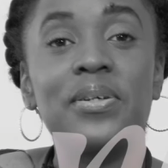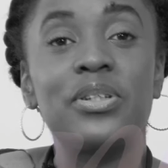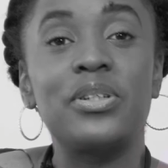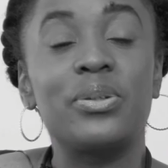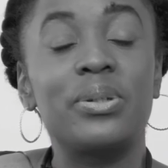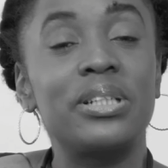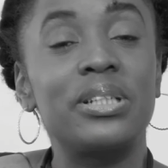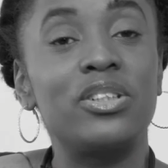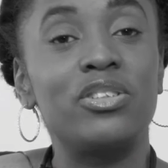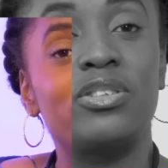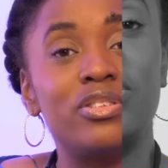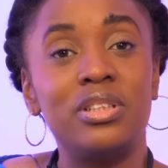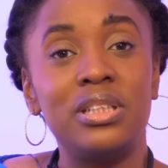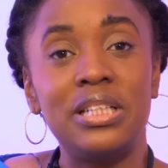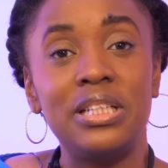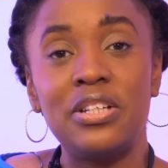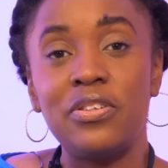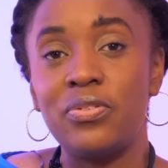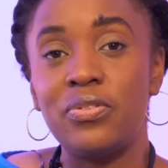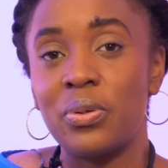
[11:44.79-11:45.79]
You can
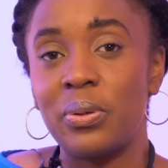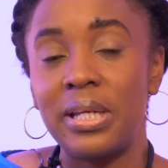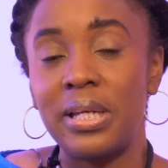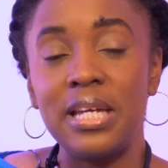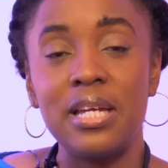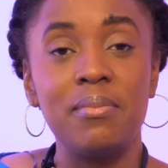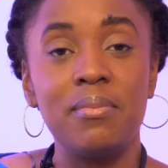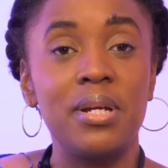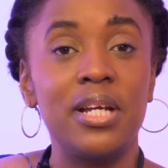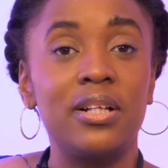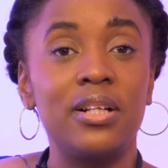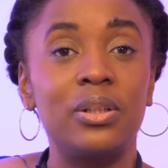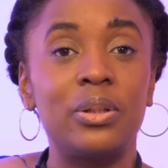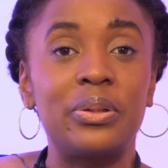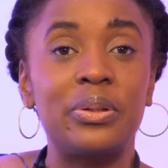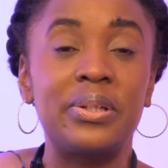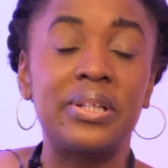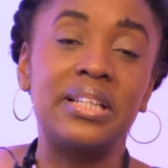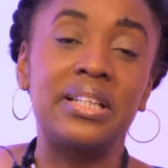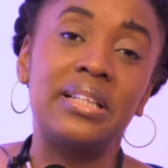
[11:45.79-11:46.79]
leave your email or
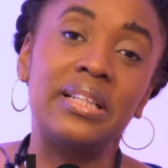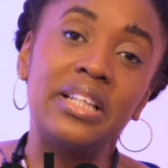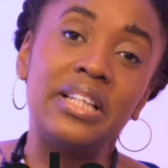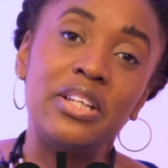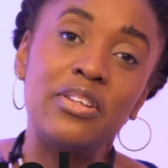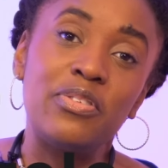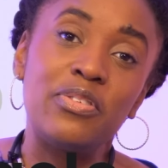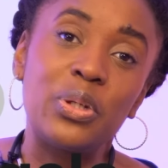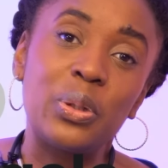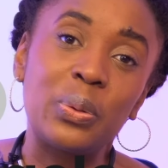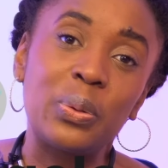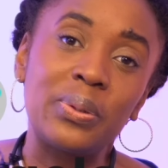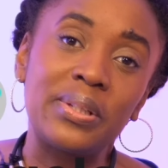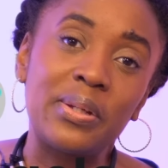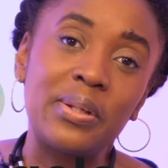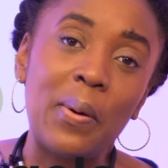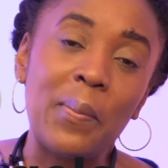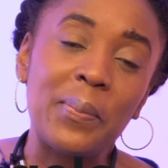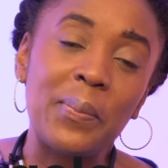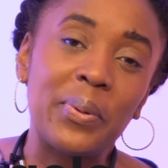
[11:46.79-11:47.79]
you can leave your
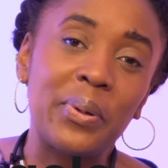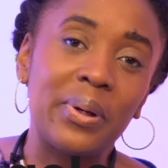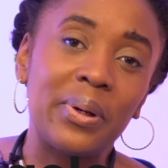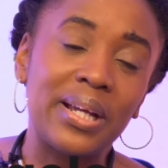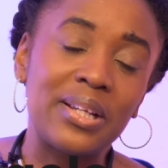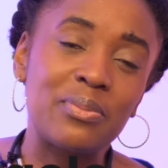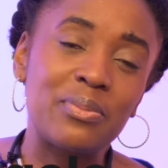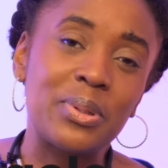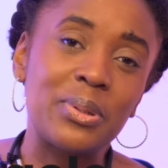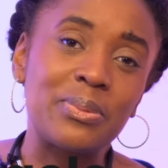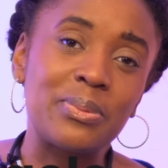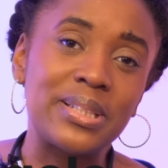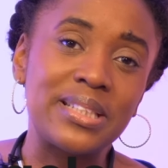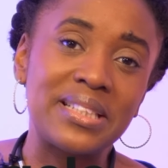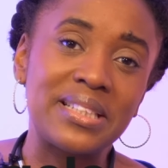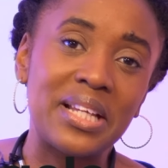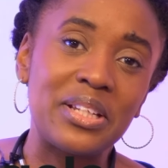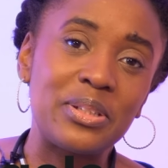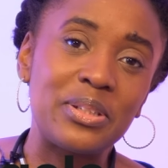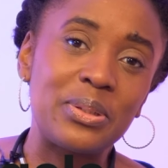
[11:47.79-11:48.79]
number, and we would
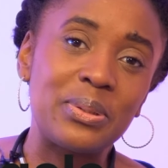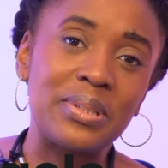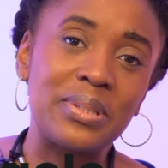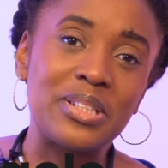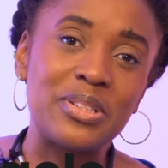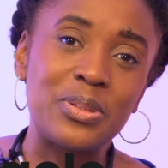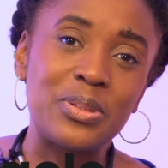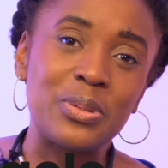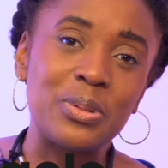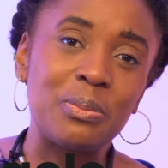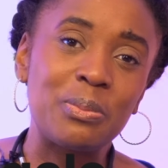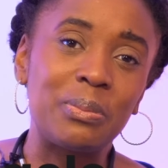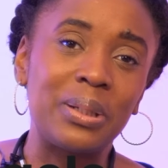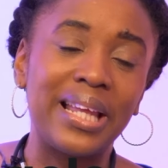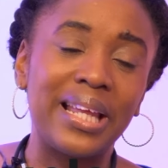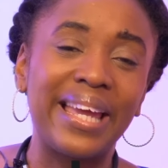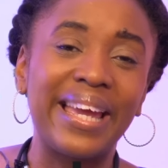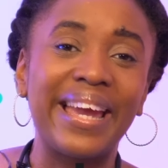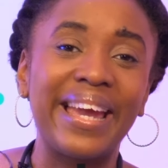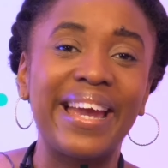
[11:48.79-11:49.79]
send you the Zoom
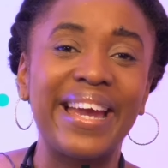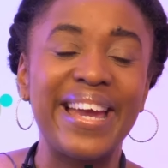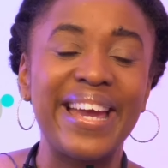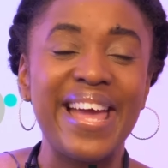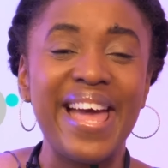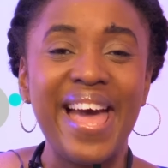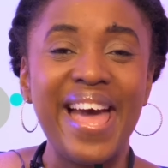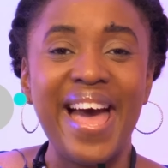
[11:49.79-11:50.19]
link.